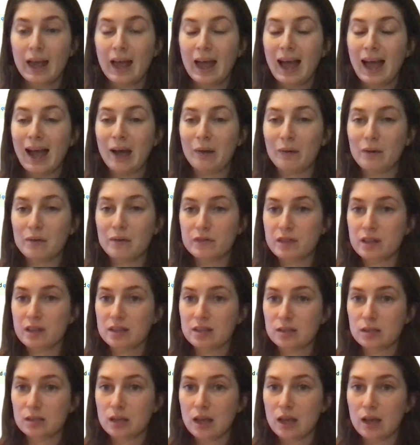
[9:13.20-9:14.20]
However,
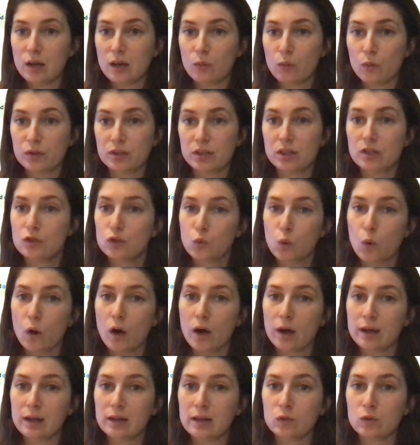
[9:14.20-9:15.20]
this was
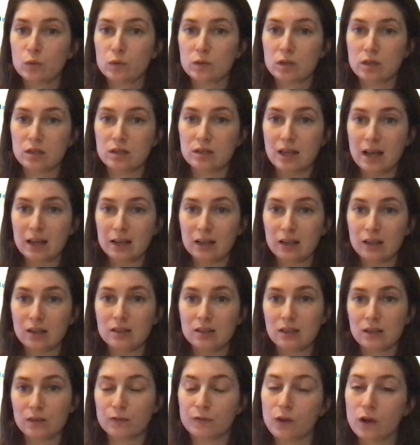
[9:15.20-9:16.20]
entwined with the second
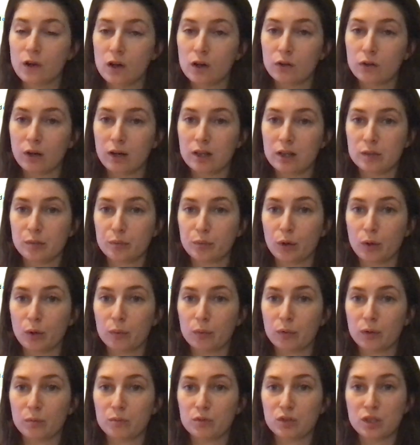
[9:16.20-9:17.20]
and far greater
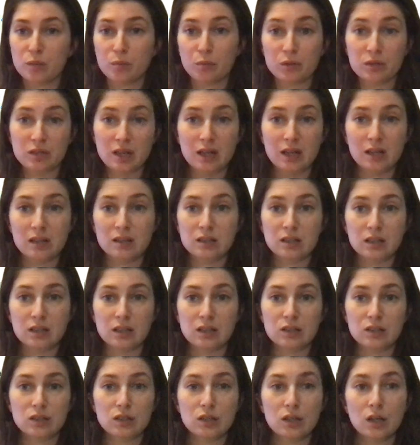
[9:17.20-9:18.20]
problem she presented.